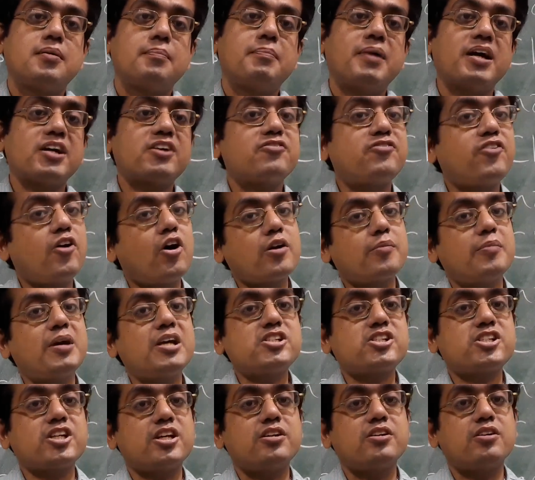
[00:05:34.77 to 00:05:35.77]
But
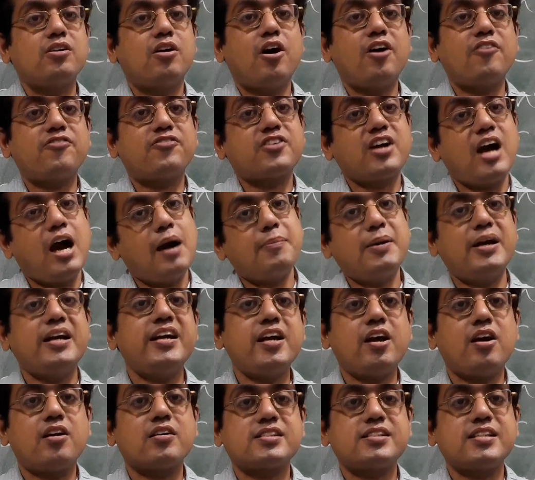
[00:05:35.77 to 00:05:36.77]
formation of carbon
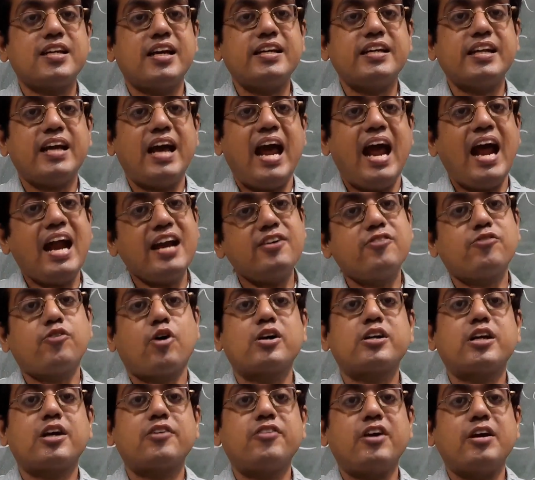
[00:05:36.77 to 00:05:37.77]
dioxide and
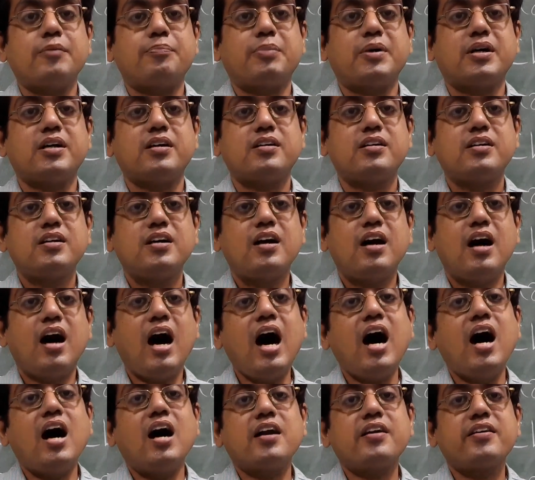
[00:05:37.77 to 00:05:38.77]
water vapor
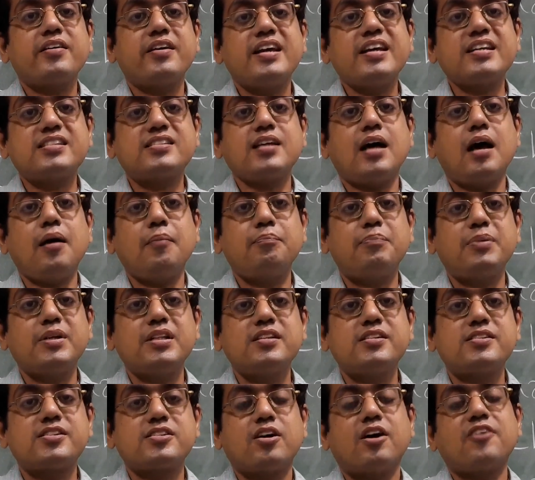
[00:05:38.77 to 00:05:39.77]
are
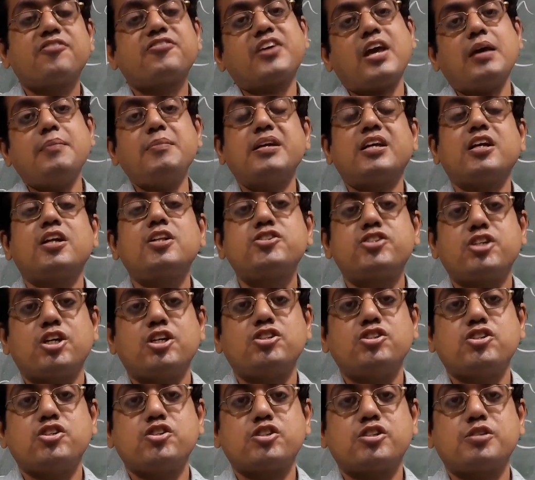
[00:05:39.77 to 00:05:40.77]
examples of chemical
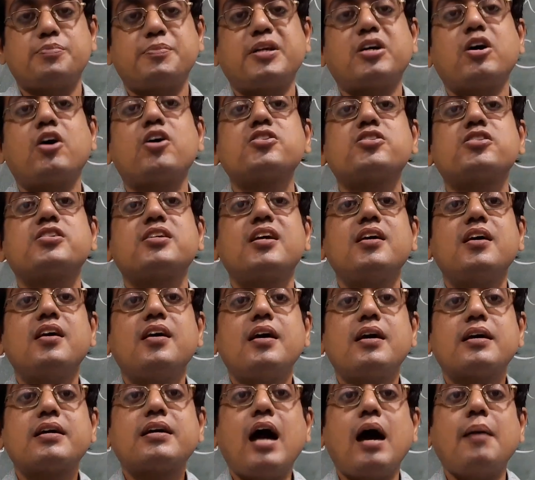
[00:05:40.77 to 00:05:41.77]
changes, because
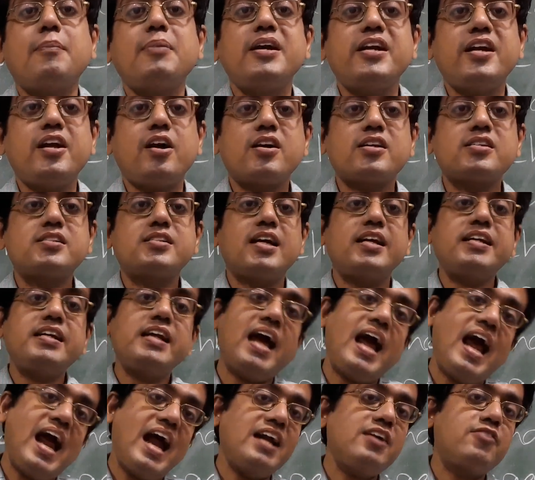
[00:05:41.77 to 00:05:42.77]
carbon dioxide
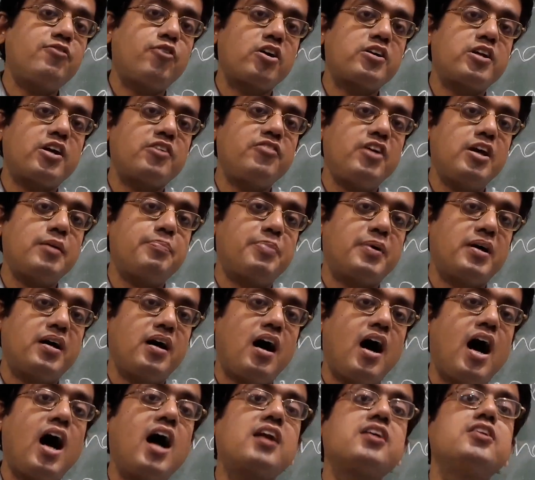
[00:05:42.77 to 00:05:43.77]
and water vapor
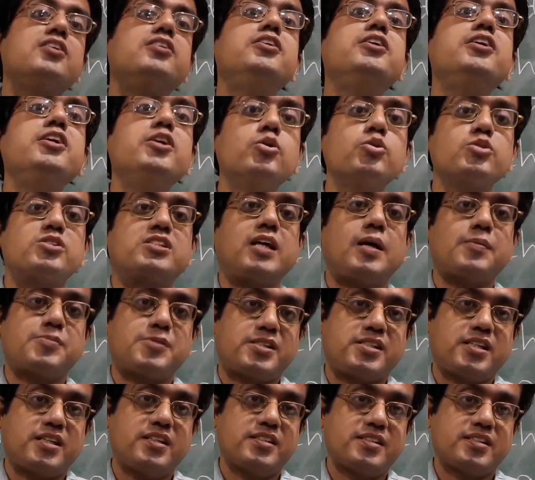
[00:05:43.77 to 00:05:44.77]
are new
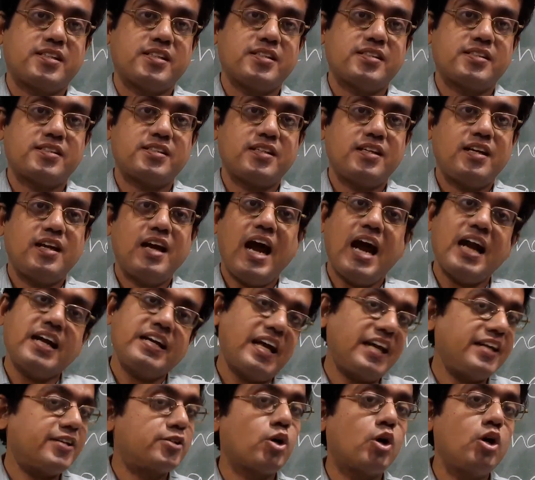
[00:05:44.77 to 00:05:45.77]
substances.
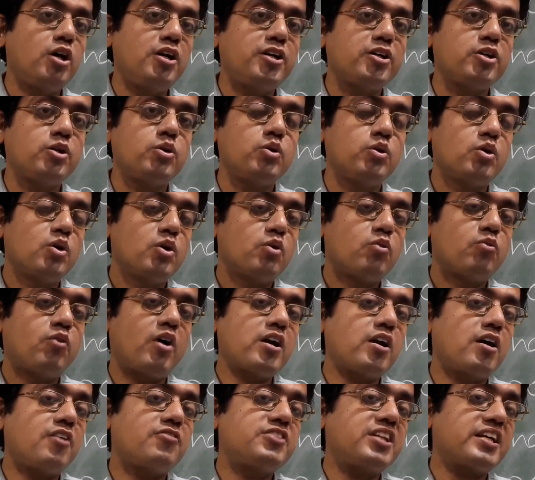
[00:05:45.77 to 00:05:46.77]
And I told you
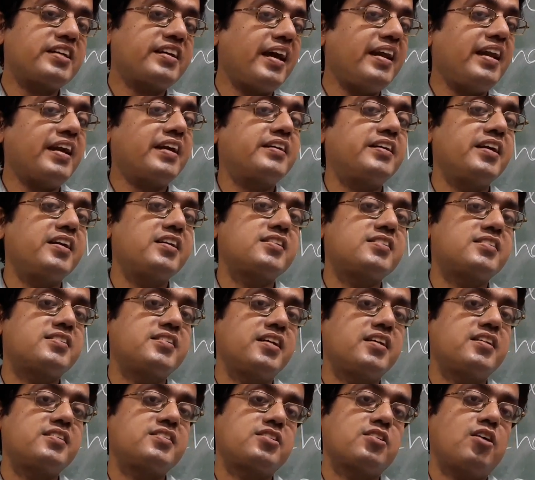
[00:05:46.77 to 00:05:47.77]
one of the
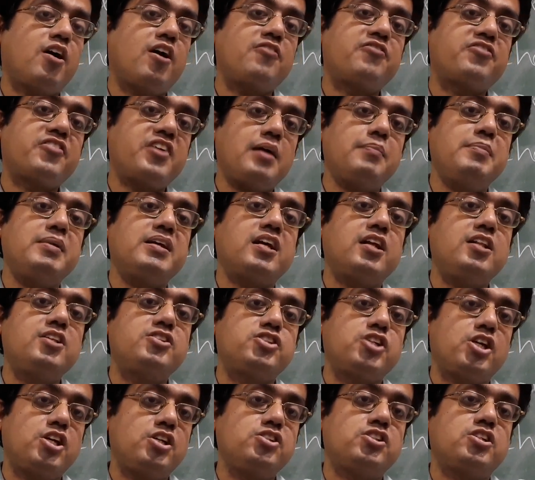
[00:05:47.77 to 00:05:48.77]
characteristics of chemical
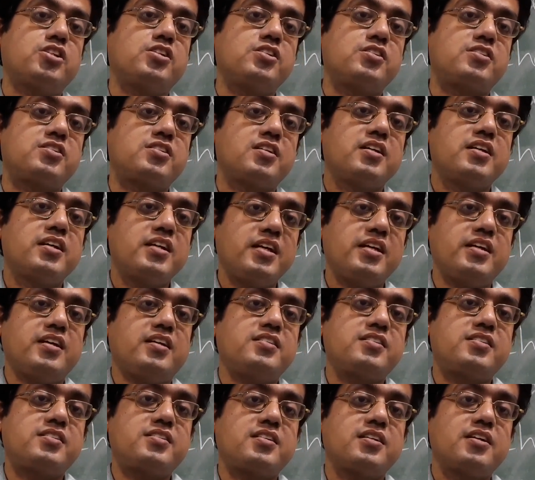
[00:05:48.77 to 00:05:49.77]
changes
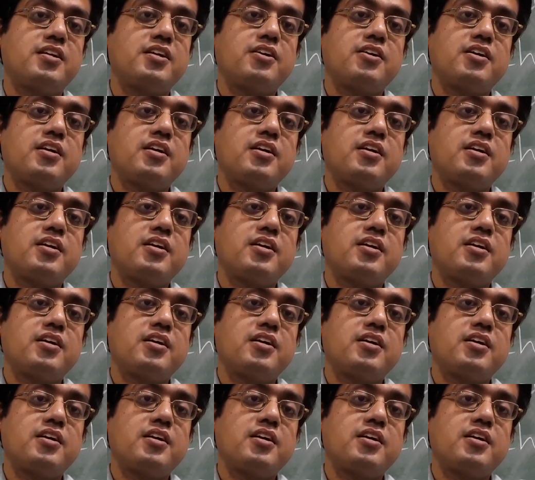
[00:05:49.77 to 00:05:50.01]
is